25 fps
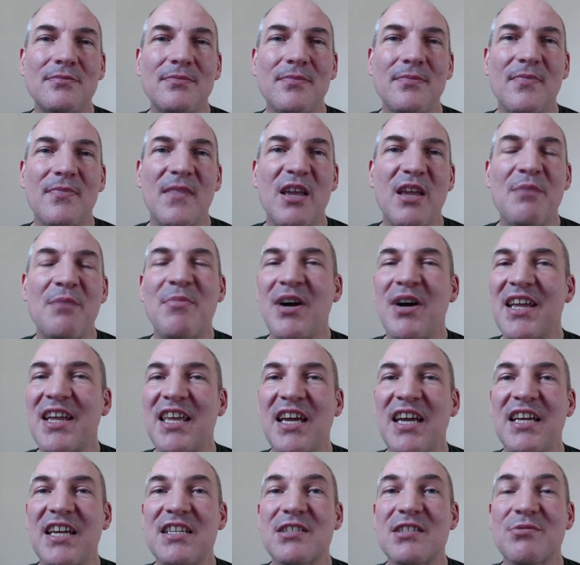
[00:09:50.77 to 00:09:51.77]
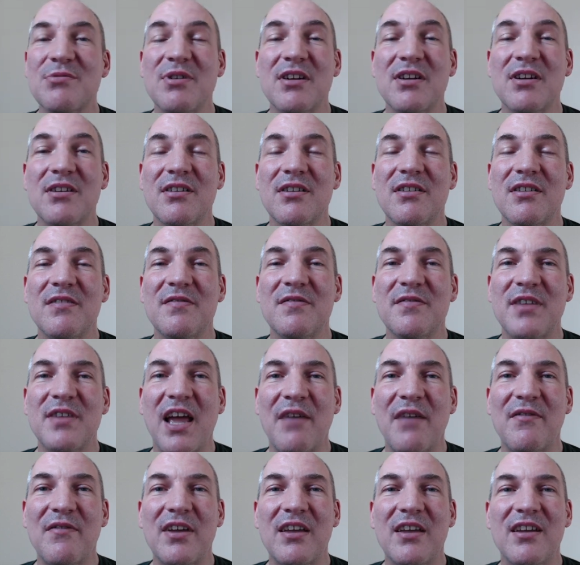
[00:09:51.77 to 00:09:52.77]
my case, when
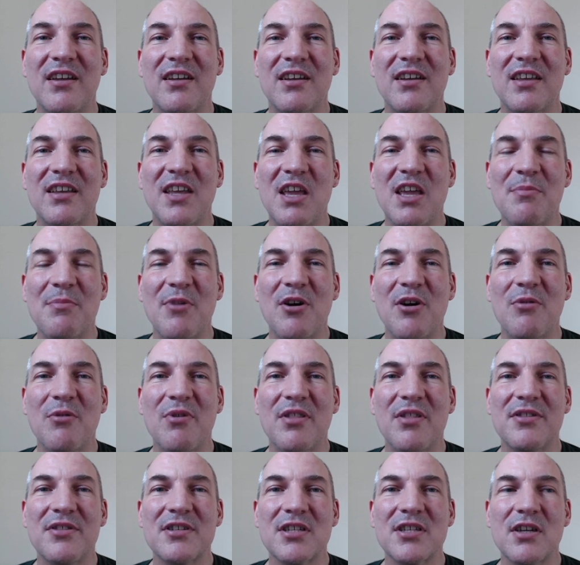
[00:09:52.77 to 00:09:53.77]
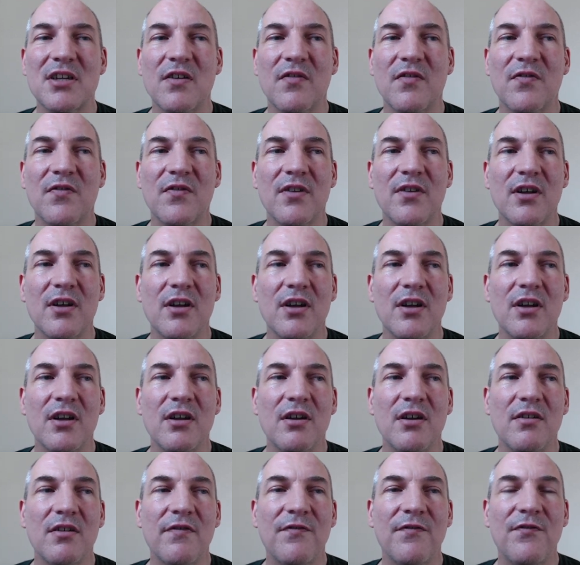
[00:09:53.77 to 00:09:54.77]
having chemo with sort of
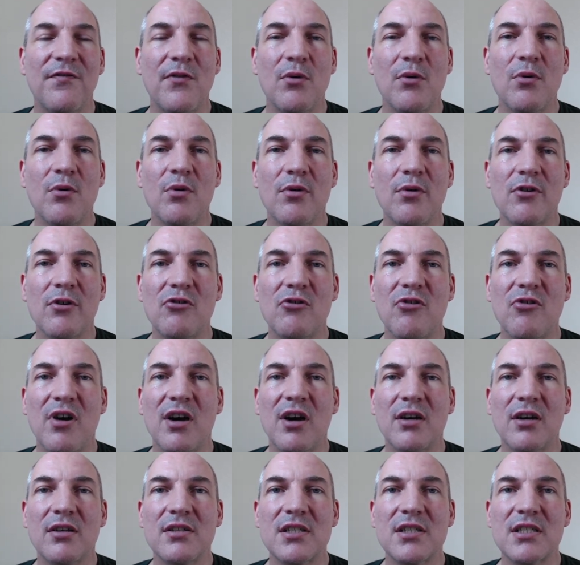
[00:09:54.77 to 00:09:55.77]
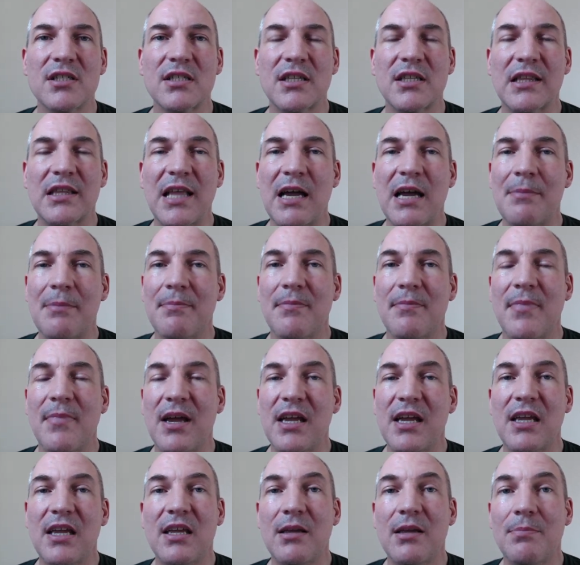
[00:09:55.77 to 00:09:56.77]
4 drugs, that
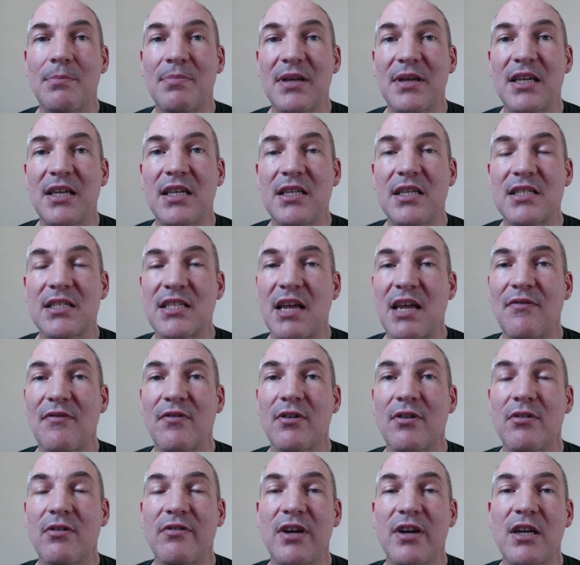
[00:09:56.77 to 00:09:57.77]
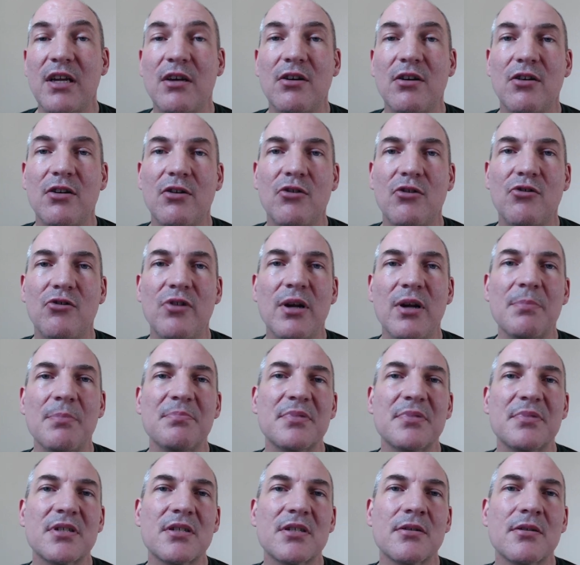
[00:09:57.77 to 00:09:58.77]
may be 7 or 8
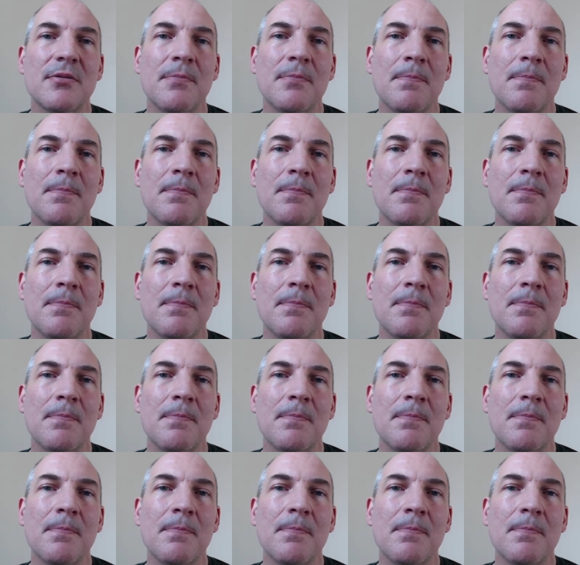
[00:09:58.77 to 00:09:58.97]
drips